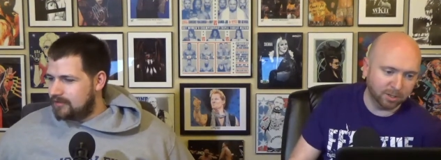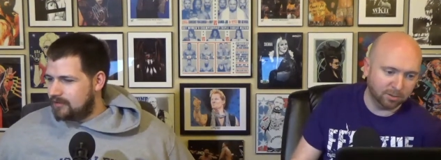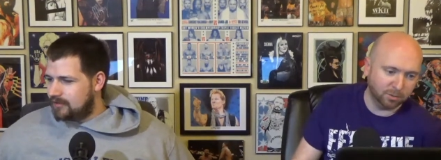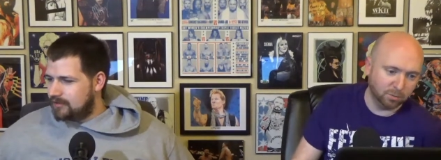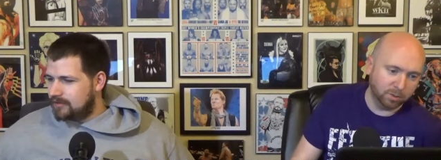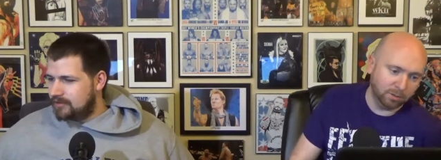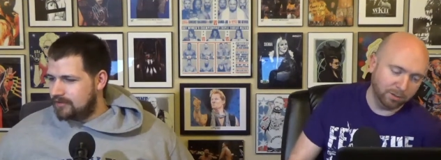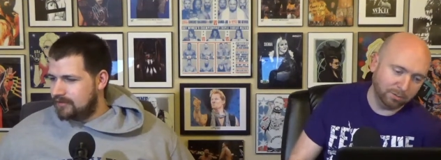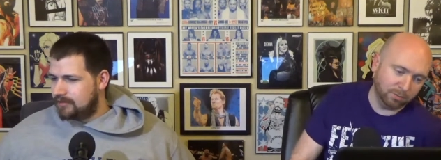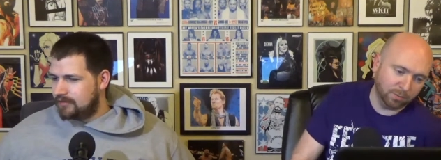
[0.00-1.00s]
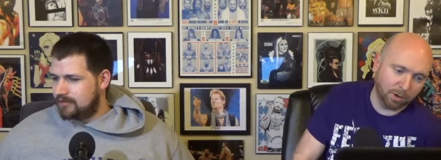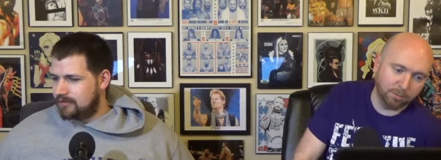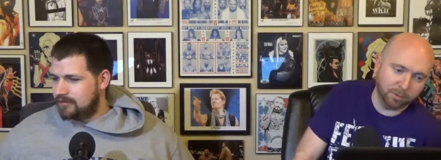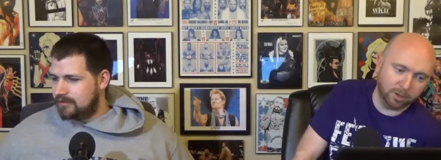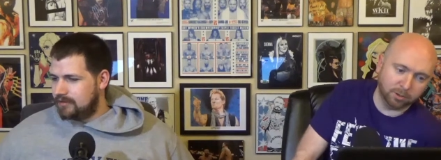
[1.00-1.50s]
Speaker 1: of the week uh, was probably
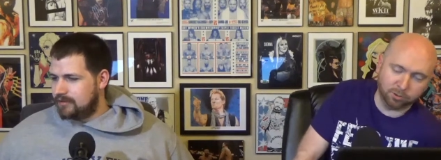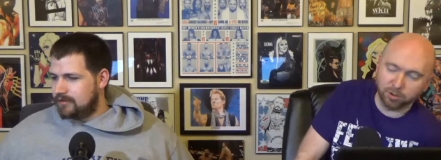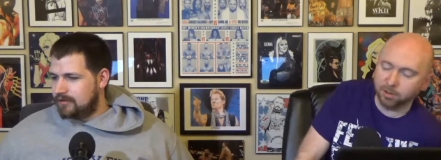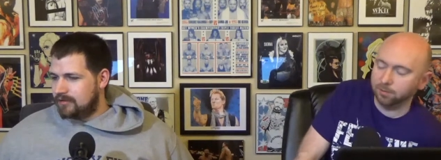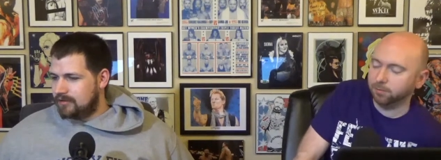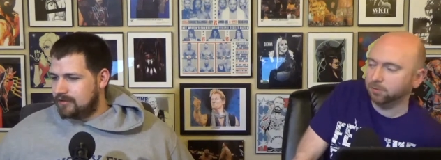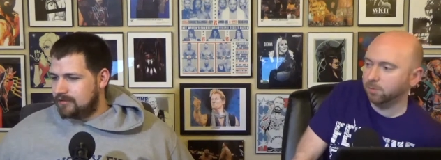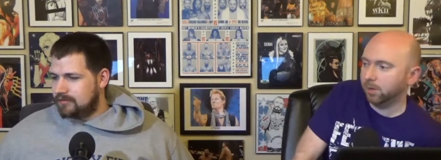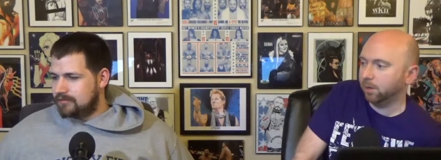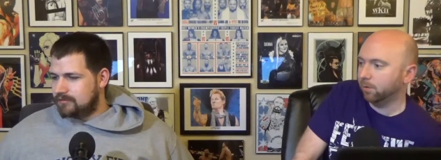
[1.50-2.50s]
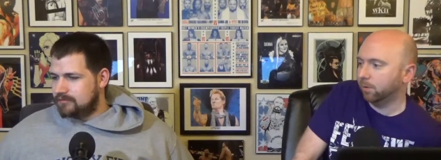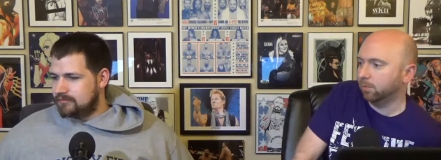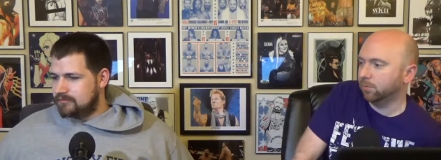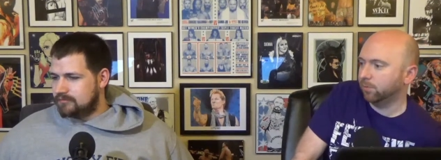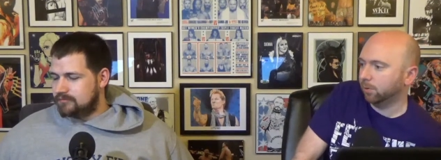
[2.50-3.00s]
Andrade versus Balor. That was a
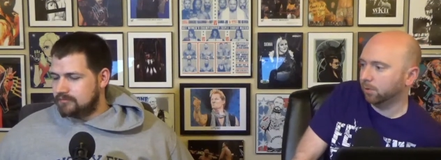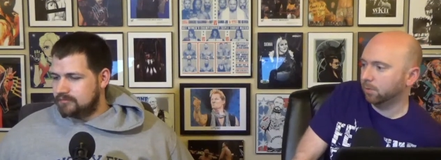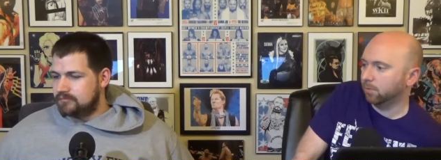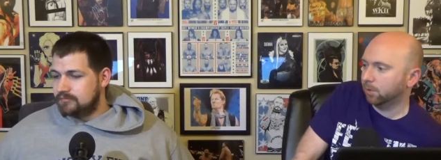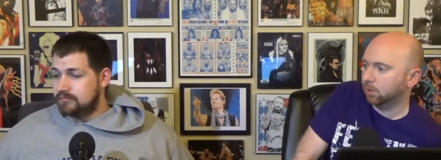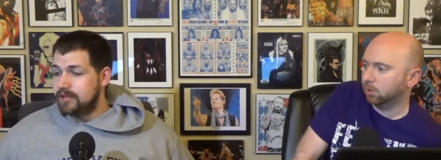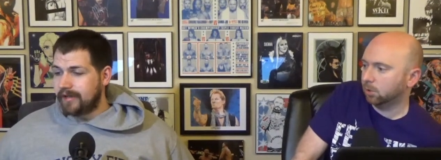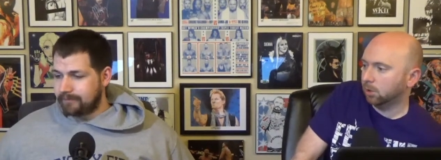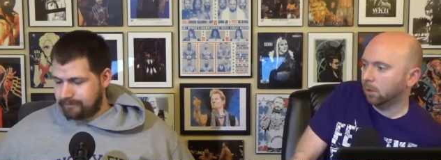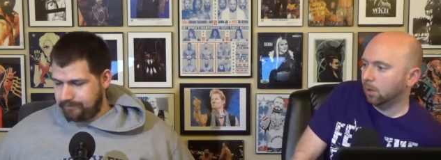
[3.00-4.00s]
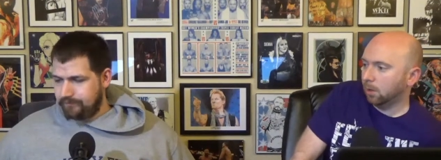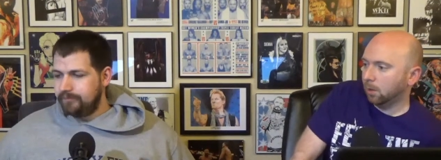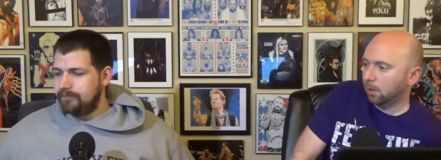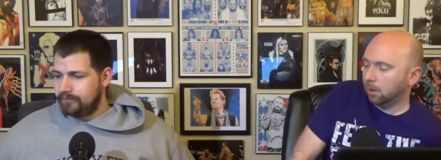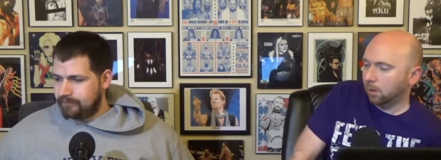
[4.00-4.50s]
very good match. Yeah. Mm-hmm.
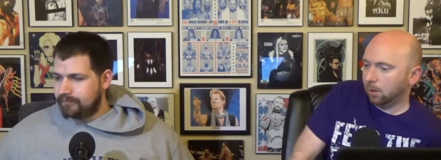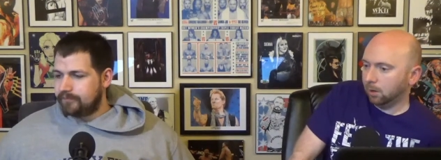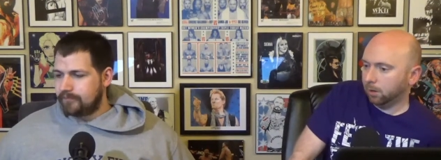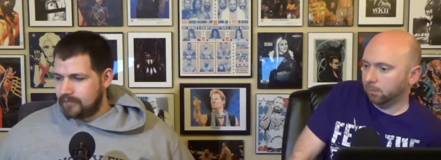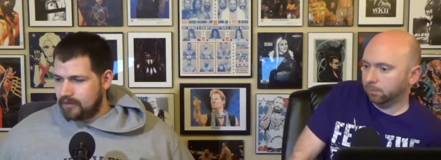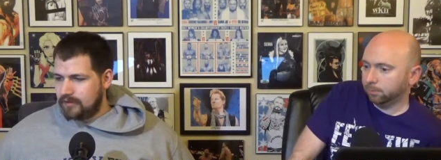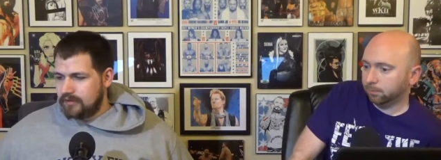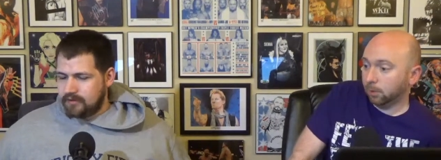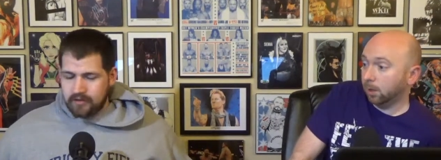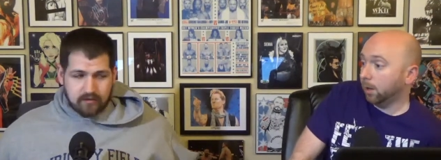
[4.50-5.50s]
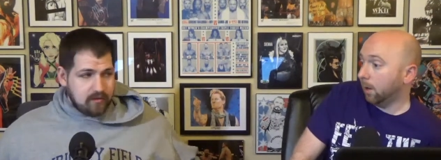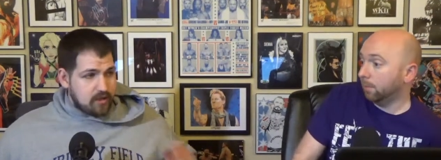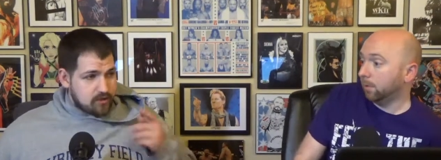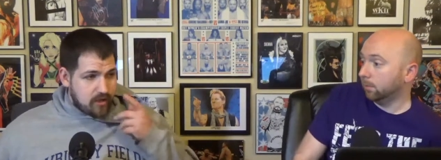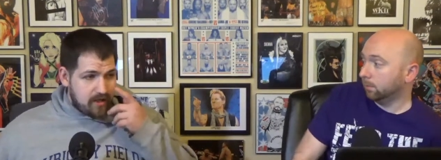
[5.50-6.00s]
Um, yeah, yeah. yeah
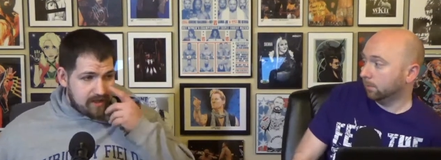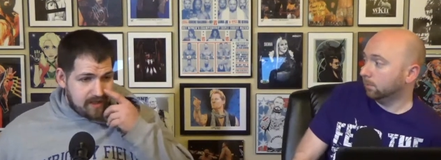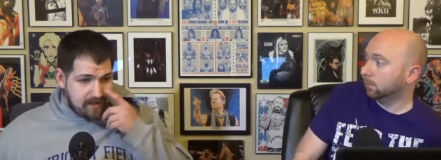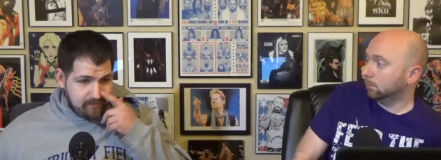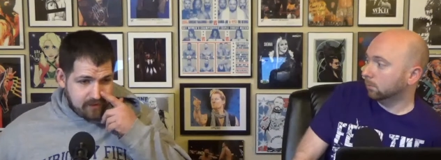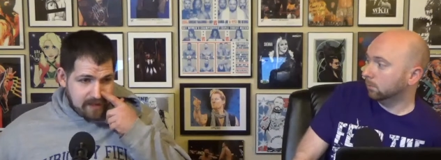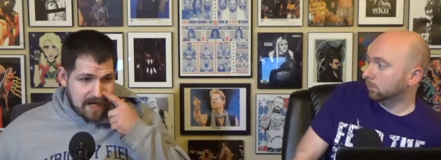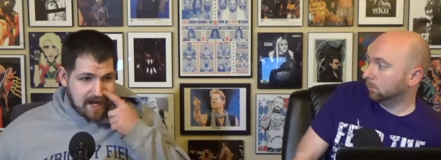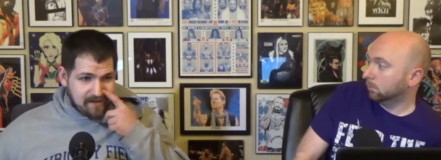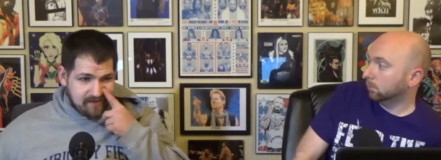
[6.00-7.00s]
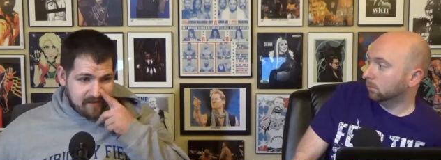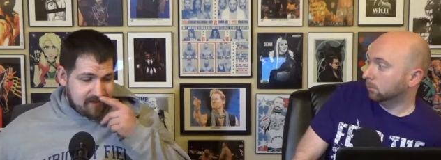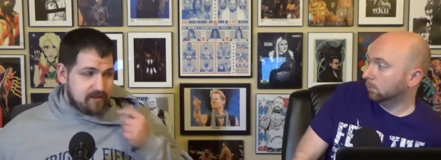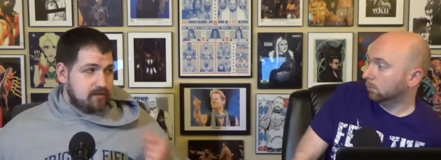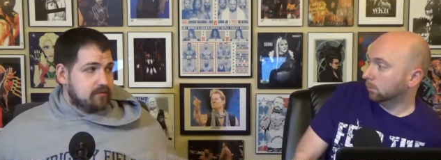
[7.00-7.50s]
Andrade I mean,
Speaker 2: came out hot on that
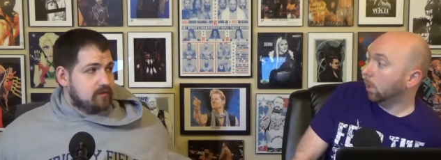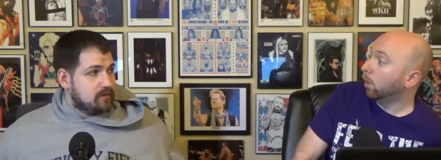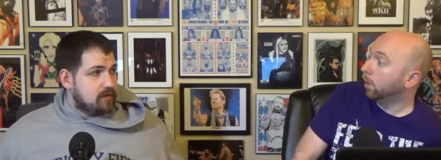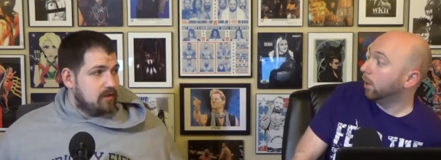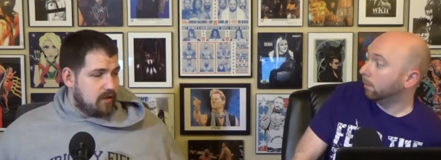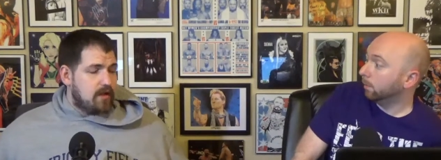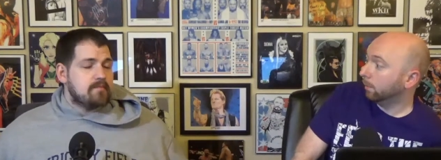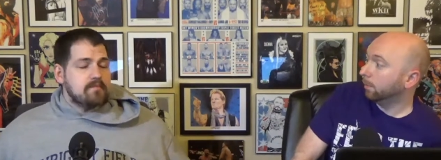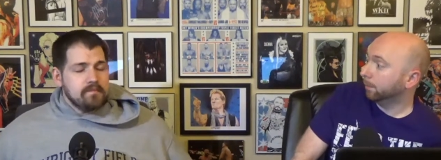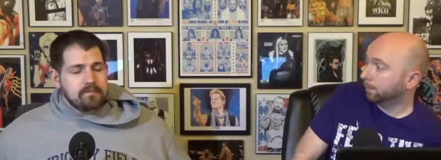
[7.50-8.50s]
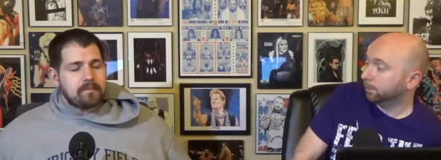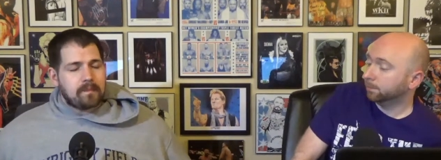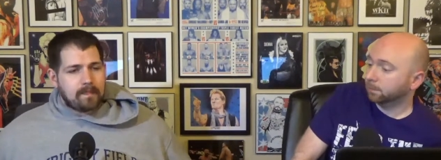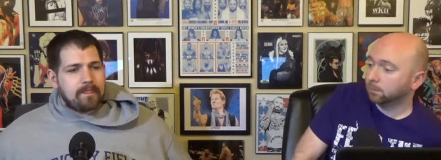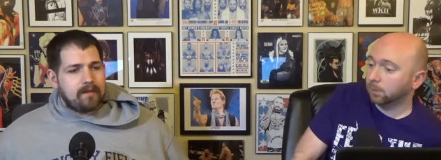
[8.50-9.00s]
too.
Speaker 1: Oh yeah.
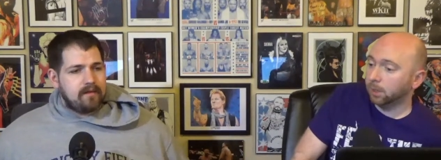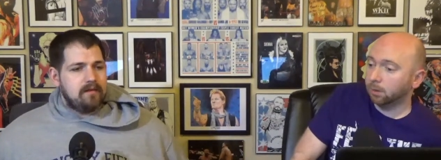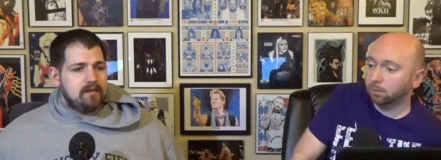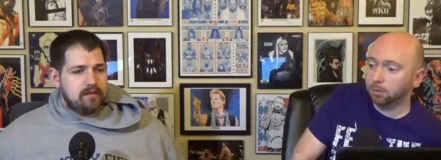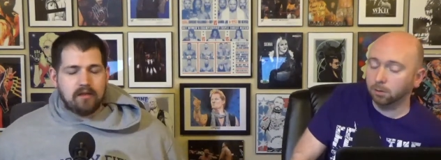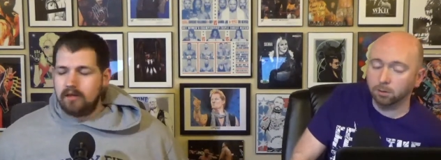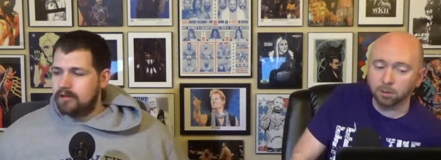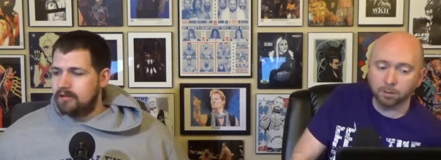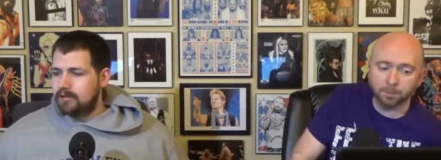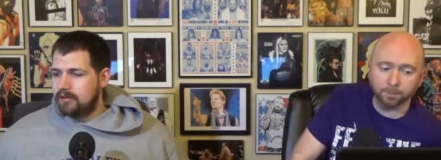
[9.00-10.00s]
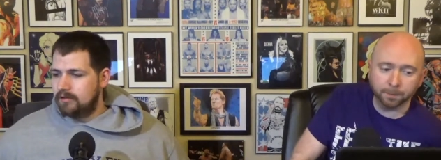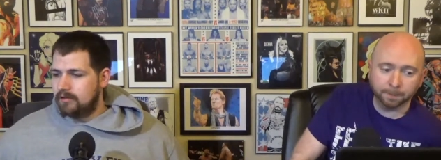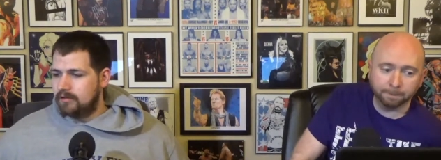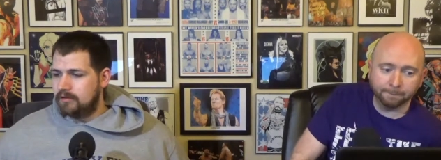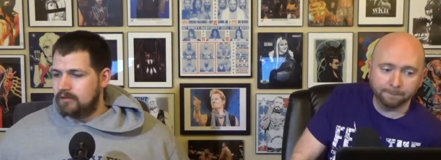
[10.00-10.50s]
Yeah. No. Um
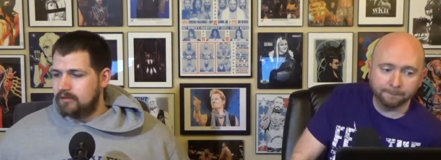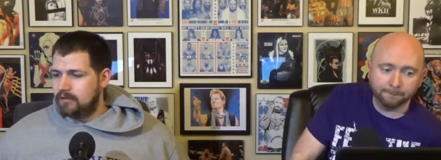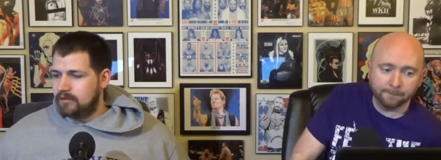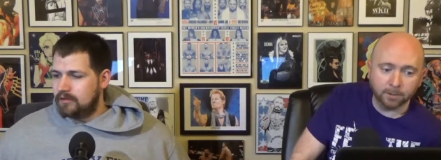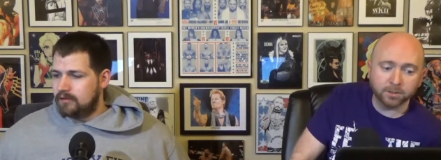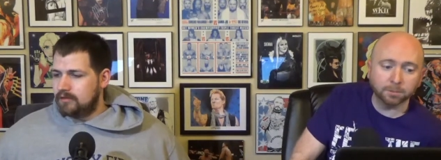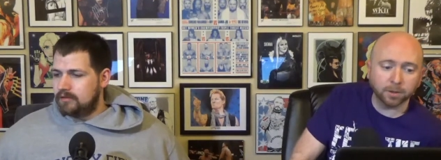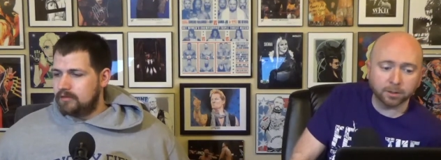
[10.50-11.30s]
it seemed like